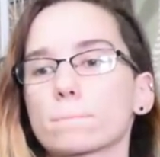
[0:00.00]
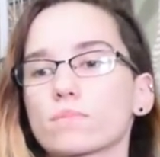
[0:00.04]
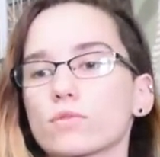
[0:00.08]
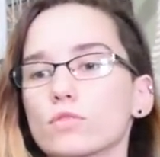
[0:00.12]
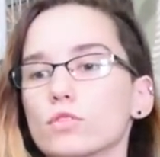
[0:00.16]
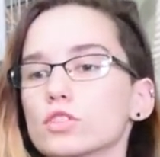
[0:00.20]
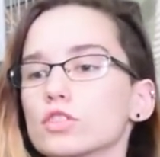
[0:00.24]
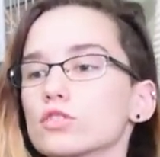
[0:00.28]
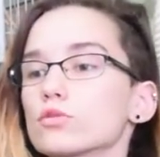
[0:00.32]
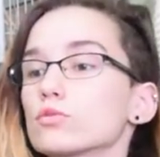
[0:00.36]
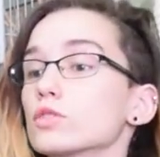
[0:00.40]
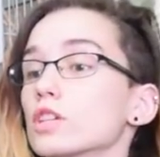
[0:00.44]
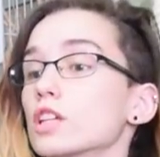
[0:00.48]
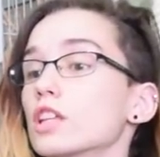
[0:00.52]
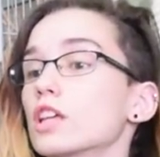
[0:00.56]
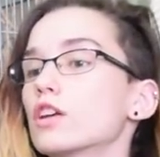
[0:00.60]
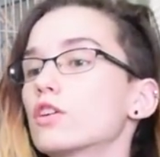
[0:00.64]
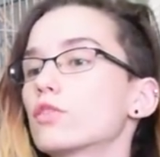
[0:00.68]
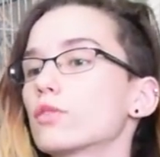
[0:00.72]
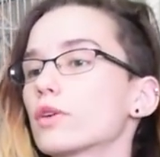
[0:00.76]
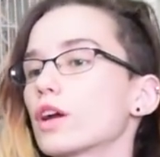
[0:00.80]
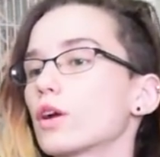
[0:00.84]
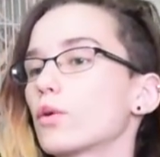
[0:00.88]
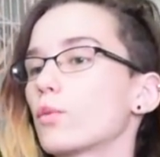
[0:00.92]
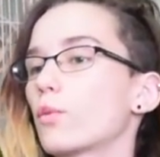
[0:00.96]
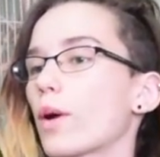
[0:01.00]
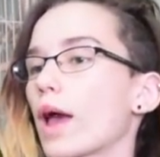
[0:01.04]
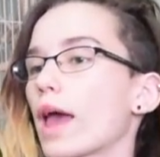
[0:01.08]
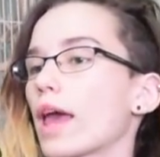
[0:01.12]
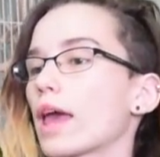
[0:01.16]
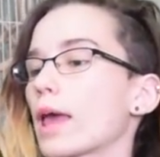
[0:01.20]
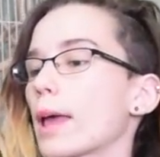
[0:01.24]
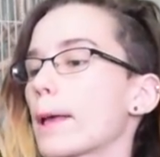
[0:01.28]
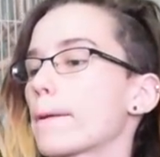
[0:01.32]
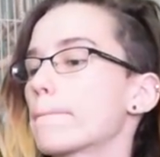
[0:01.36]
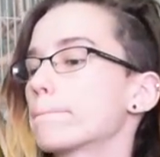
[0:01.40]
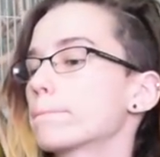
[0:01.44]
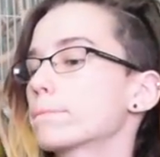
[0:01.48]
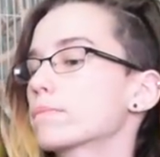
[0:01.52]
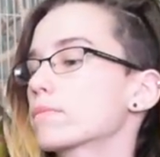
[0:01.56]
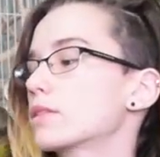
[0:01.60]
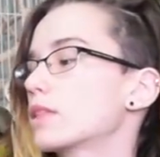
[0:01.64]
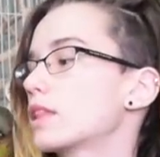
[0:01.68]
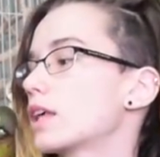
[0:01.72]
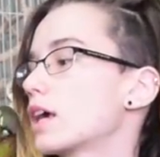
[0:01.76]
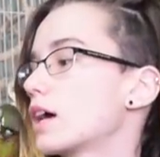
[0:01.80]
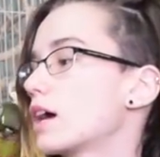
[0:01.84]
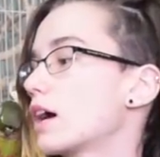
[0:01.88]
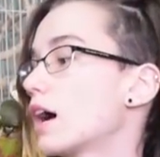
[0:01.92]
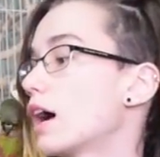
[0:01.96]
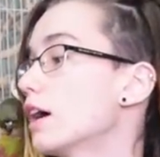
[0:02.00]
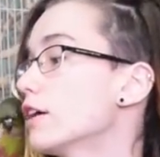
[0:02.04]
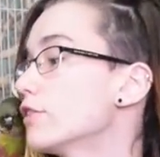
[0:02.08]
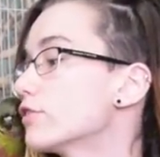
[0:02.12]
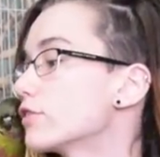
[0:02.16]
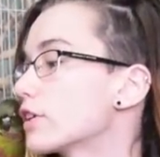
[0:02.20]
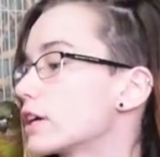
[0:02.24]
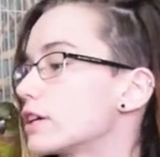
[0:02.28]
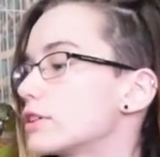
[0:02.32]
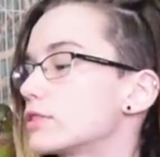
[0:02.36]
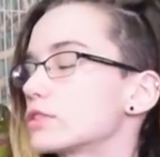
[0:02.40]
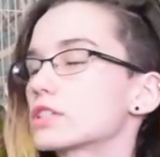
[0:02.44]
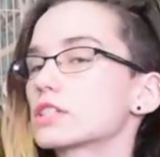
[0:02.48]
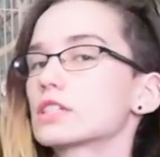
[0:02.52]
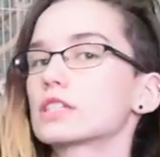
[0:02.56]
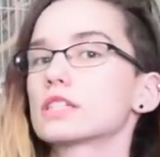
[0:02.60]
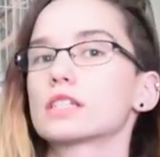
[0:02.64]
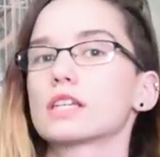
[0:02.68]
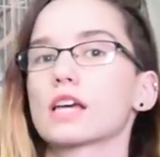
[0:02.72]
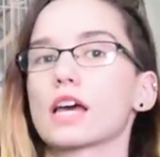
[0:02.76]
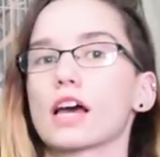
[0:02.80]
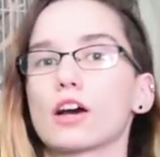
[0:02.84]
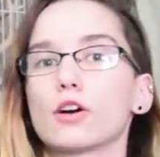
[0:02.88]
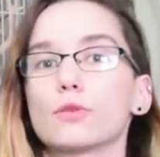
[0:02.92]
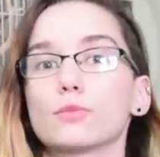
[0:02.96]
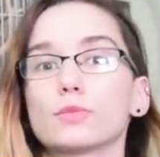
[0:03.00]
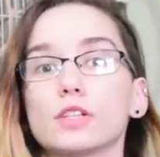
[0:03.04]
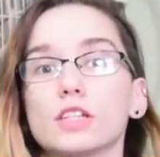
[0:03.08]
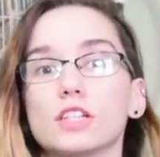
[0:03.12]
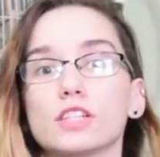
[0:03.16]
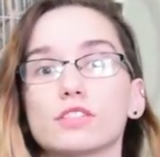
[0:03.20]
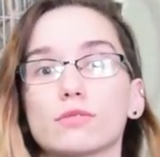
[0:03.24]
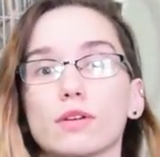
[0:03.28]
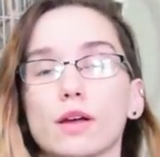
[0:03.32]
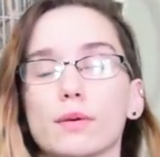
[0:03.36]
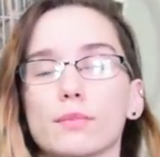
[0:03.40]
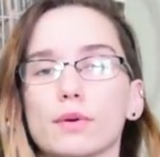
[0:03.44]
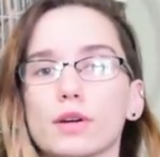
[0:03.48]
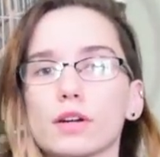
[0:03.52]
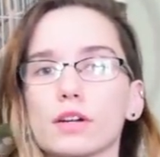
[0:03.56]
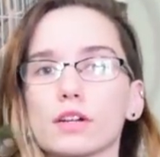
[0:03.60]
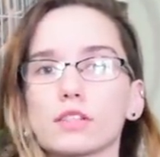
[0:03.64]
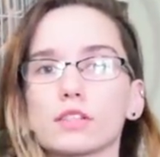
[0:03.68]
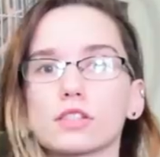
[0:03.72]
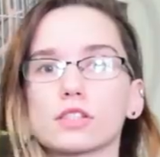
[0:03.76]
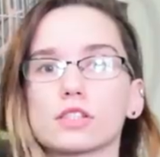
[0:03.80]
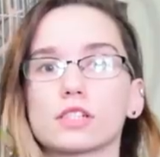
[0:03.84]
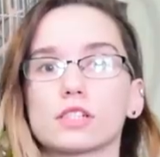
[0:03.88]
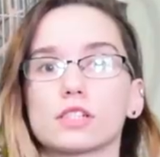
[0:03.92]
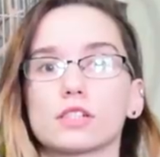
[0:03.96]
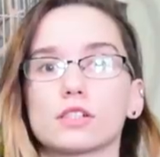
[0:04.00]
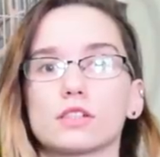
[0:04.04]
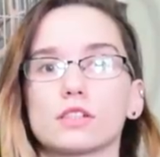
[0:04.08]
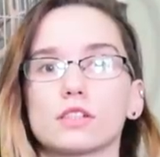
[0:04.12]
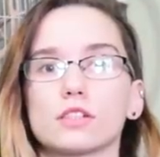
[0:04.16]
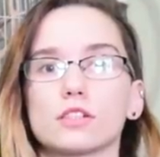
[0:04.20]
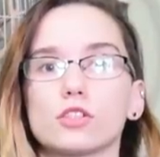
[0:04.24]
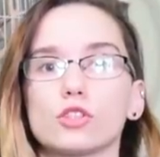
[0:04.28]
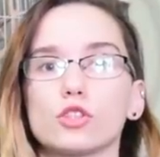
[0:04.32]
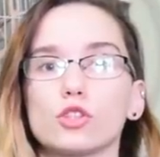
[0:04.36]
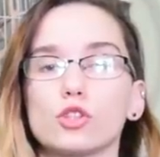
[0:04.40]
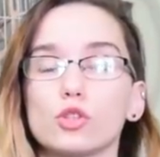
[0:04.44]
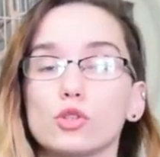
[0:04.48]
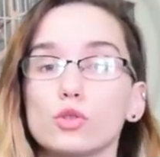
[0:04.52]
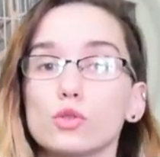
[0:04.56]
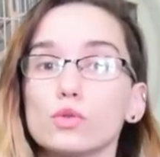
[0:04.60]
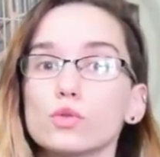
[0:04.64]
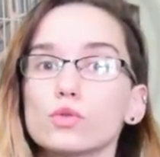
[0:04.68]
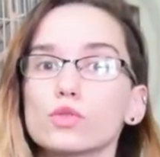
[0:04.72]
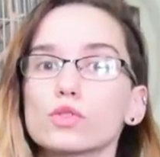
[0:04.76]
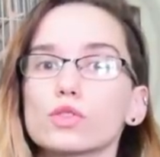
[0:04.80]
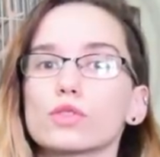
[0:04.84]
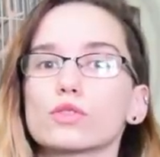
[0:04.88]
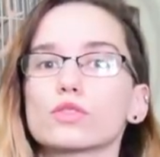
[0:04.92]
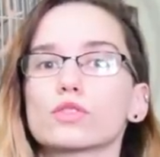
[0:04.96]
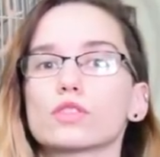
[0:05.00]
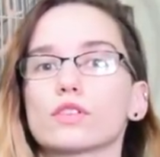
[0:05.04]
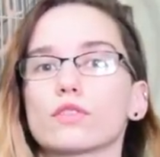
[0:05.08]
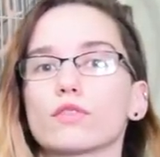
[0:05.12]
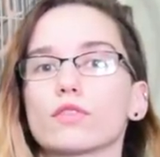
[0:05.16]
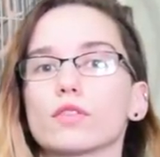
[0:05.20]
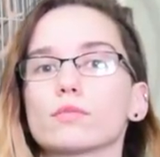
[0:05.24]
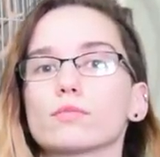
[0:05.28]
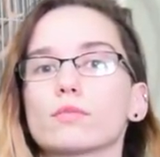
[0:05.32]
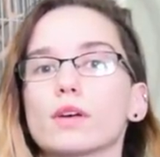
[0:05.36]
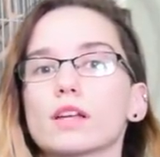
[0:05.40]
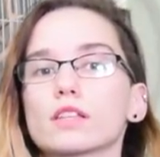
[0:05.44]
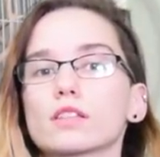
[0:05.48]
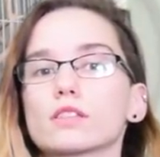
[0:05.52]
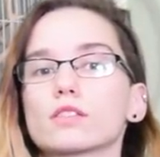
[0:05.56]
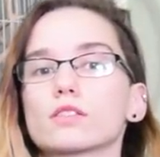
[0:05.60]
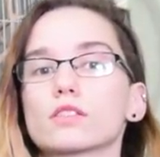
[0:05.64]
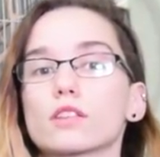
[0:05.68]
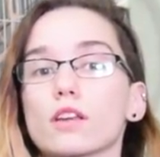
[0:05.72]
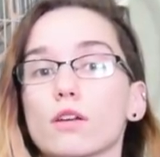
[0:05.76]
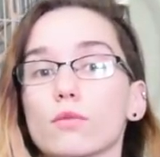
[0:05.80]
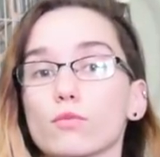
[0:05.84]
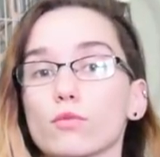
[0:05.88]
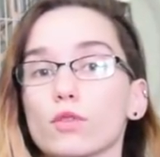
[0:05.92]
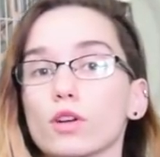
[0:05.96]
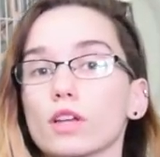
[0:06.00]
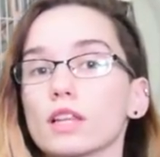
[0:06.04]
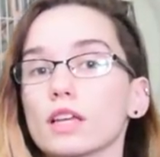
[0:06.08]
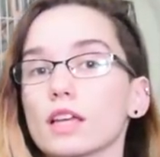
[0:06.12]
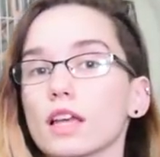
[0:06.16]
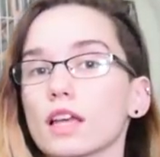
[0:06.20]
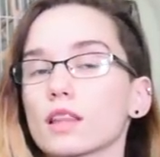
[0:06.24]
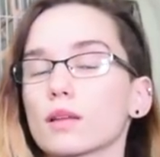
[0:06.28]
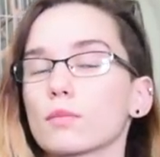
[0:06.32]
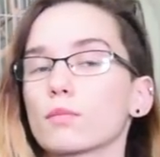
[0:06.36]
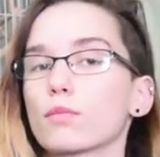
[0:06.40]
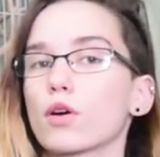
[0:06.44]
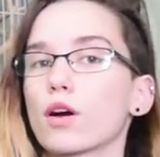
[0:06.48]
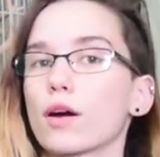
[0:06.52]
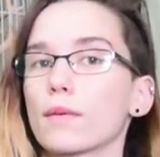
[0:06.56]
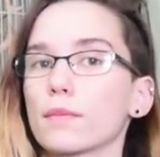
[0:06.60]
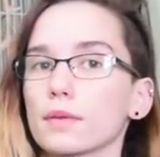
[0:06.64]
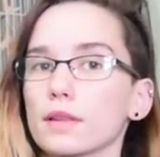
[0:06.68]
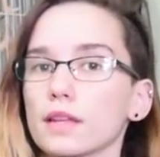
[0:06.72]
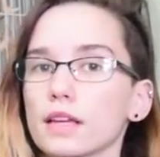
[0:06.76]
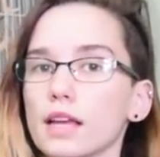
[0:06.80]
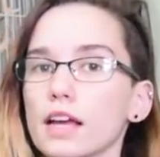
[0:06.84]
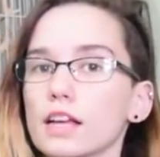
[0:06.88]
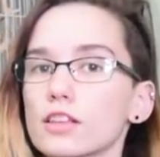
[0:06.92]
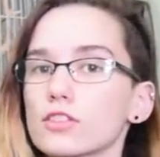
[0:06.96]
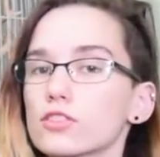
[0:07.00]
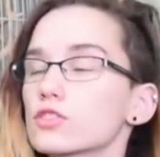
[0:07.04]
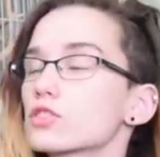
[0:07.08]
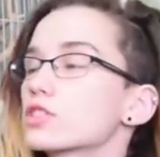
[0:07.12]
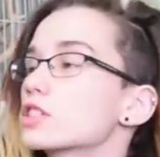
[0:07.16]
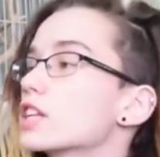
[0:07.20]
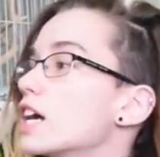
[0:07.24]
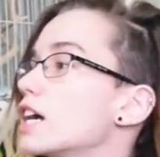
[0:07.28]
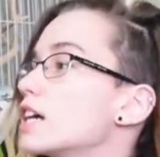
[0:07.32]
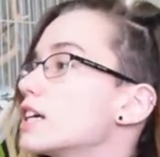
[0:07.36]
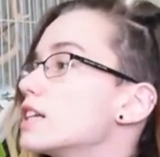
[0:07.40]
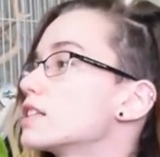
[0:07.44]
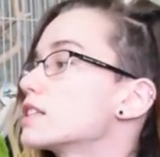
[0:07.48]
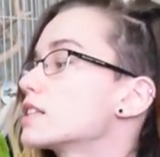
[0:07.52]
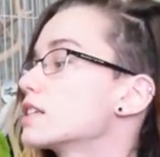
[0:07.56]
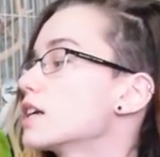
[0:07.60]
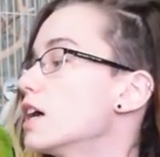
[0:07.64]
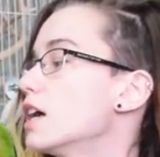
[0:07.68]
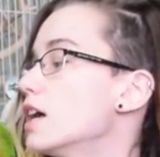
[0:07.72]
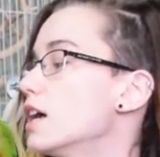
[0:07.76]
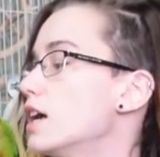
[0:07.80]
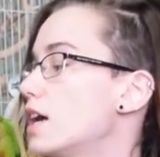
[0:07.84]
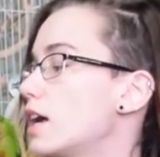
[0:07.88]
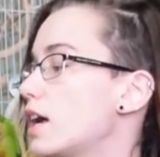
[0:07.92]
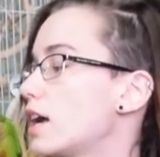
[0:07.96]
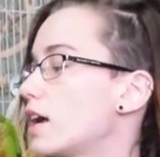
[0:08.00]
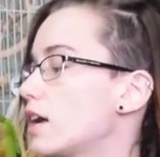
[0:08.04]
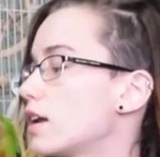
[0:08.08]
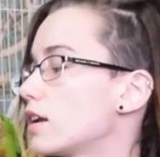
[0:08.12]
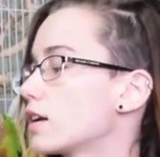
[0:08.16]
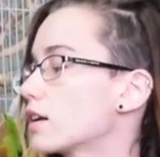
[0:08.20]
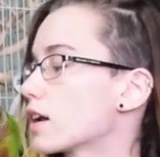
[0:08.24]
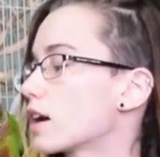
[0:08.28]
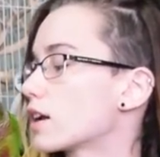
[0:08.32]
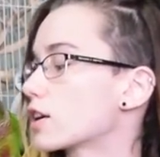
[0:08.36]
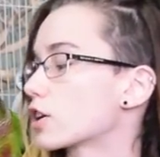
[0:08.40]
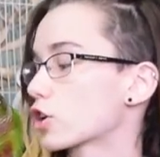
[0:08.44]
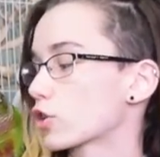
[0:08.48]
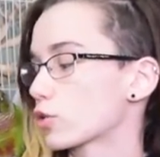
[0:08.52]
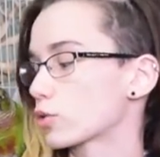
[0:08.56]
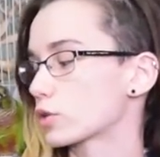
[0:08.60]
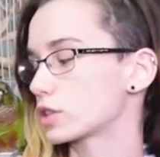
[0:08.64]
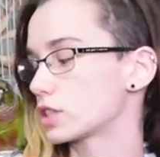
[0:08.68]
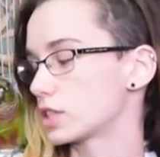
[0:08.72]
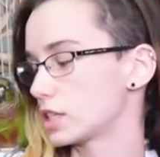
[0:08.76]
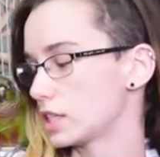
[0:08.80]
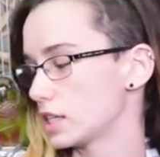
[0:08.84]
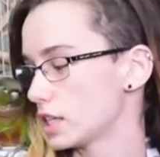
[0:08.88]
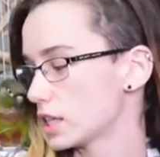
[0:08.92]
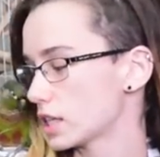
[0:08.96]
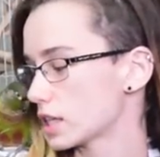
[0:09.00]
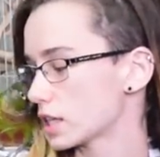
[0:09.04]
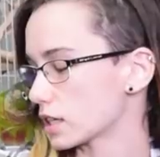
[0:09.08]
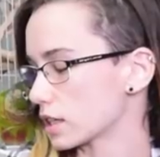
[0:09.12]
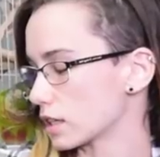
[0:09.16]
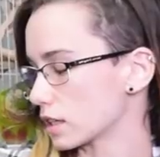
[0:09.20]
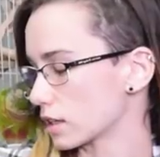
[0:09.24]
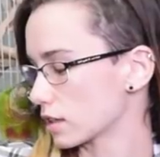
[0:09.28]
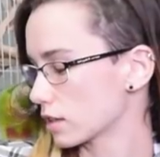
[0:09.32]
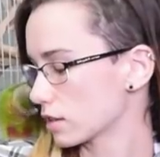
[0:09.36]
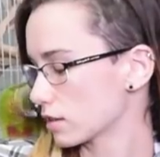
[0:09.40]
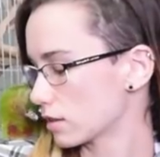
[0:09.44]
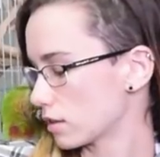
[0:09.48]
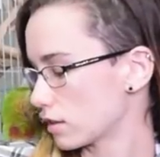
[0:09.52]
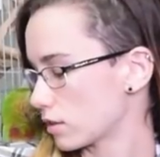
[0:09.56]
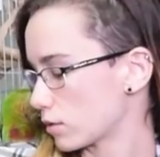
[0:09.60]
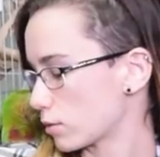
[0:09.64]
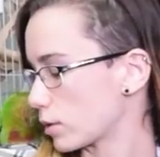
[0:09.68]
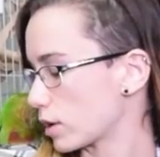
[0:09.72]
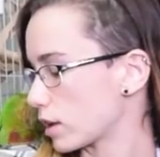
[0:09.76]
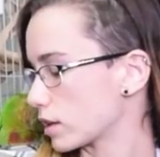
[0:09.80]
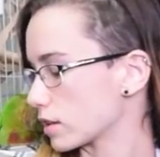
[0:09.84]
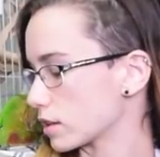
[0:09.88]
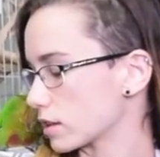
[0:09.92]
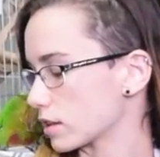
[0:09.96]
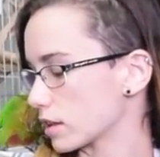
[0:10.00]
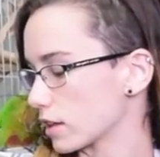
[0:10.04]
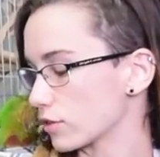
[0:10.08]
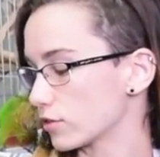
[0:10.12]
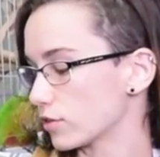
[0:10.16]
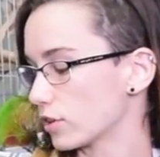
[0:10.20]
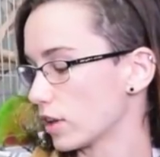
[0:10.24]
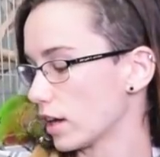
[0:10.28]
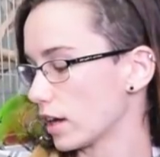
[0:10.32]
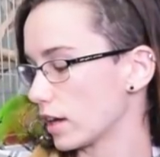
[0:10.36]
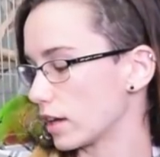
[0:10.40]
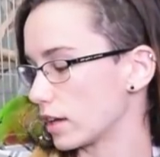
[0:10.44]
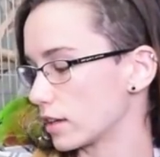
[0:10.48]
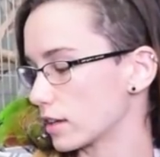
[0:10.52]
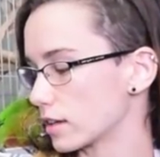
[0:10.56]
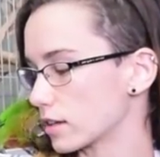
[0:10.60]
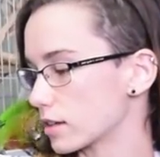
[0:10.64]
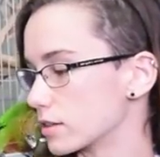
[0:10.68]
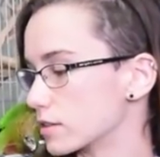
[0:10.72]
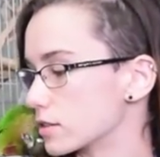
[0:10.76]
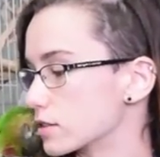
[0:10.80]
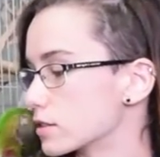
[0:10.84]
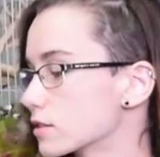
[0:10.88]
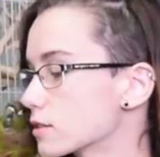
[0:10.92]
it was a really great way that I found to help teach my birds to use those different muscles and really get them properly exercised, and kind of critiquing the way that they fly, because